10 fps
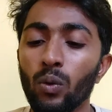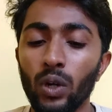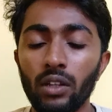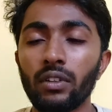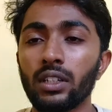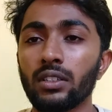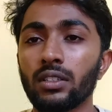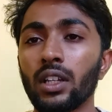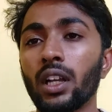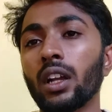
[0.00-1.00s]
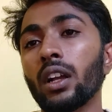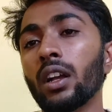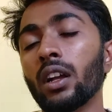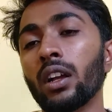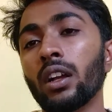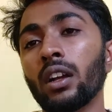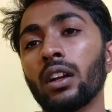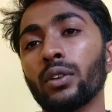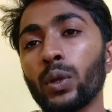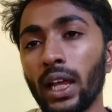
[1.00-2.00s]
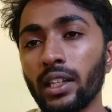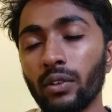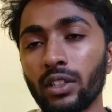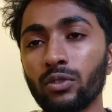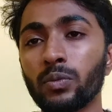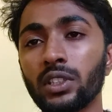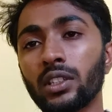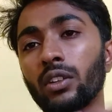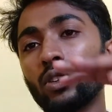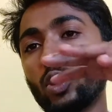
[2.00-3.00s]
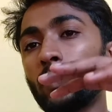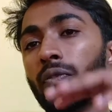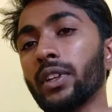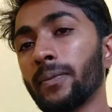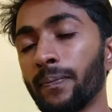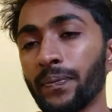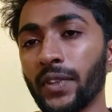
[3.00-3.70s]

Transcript: whatever it is, your antivirus would be sitting on top of it.